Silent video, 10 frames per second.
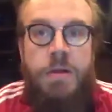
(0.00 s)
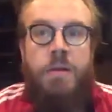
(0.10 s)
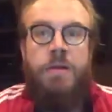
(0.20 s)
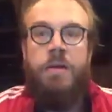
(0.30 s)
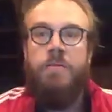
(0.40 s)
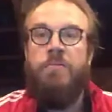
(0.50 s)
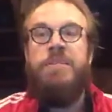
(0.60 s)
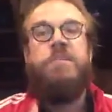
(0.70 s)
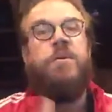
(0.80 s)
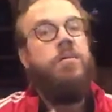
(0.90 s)
and we
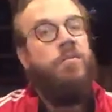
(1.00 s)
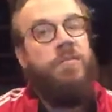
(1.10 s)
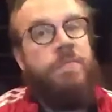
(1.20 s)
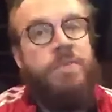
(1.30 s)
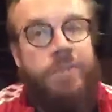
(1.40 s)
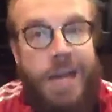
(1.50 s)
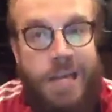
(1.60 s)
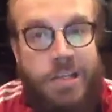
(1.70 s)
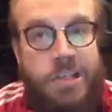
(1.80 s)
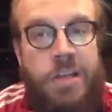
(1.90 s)
started over from
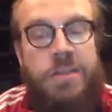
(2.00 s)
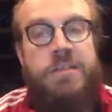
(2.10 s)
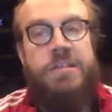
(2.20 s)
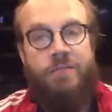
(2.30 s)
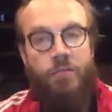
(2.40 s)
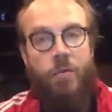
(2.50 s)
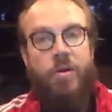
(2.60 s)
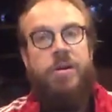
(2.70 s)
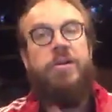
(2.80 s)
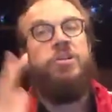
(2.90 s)
scratch, the Civil
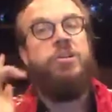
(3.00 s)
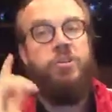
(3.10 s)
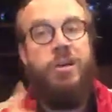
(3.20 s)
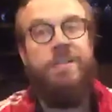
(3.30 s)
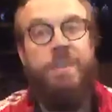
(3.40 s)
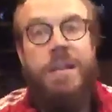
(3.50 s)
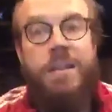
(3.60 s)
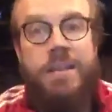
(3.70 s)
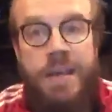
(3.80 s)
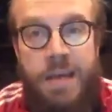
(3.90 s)
War should have been the
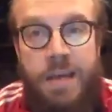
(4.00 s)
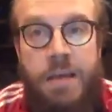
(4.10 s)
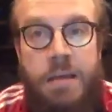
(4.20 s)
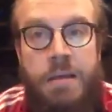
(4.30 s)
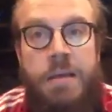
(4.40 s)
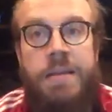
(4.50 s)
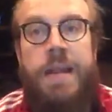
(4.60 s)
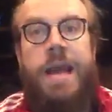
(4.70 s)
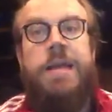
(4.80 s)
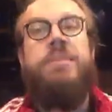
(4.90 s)
thing that
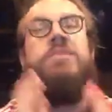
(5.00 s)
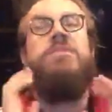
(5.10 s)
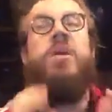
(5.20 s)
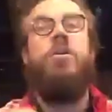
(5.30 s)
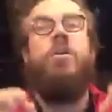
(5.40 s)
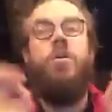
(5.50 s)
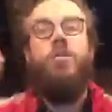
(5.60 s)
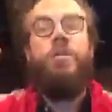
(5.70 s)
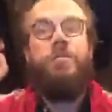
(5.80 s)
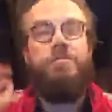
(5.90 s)
had us start over
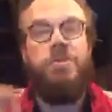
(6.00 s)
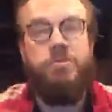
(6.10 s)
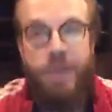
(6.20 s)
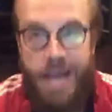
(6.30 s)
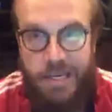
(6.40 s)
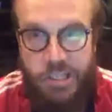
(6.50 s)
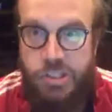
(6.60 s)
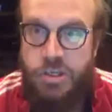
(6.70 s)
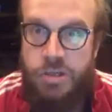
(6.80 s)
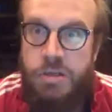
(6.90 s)
from scratch
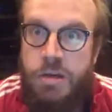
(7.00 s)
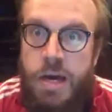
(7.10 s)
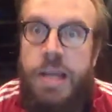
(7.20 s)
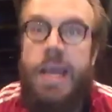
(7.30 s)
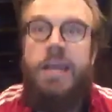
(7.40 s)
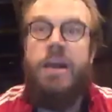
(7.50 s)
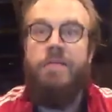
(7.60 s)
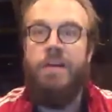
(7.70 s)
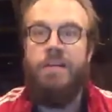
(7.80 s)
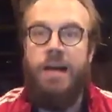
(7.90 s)
on a
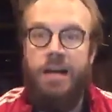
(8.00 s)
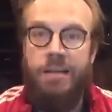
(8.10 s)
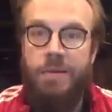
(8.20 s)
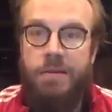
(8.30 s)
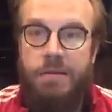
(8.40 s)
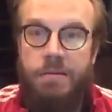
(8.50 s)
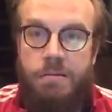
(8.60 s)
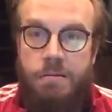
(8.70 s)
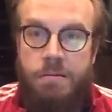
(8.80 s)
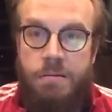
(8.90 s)
governing document,
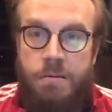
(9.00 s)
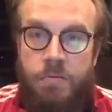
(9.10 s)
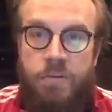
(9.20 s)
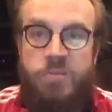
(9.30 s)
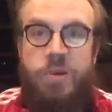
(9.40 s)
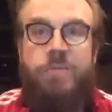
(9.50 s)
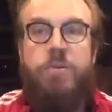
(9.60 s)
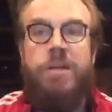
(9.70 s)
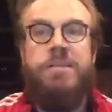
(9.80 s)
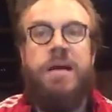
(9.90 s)
which would have put
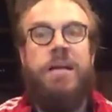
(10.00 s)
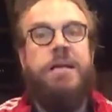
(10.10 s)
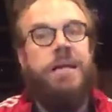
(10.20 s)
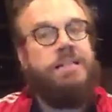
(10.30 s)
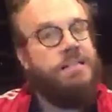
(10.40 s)
us on, yes, still